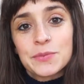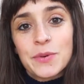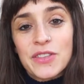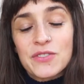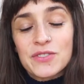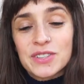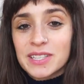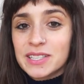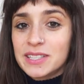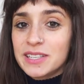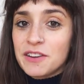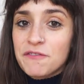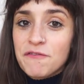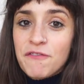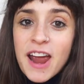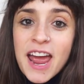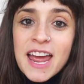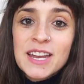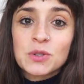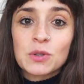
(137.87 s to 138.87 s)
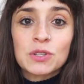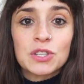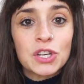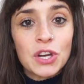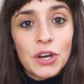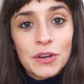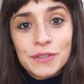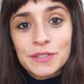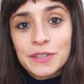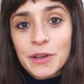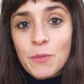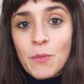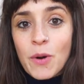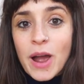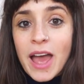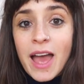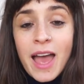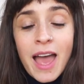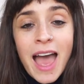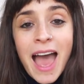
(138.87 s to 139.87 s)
whether it's to see a friend or to go somewhere,